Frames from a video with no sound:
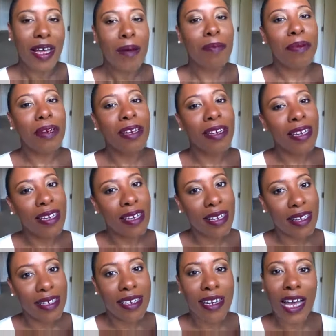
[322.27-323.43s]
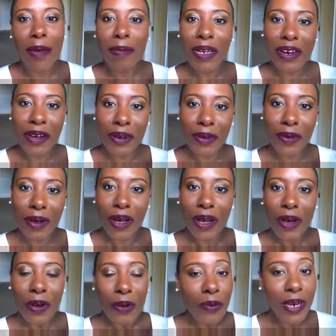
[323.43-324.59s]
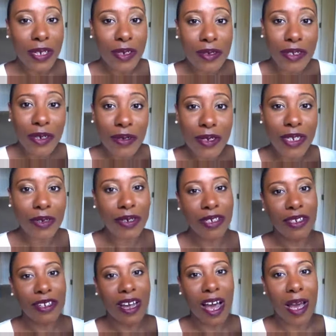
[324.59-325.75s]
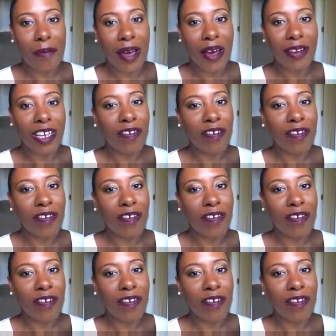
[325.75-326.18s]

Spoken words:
And please let me know what you do during your timeout.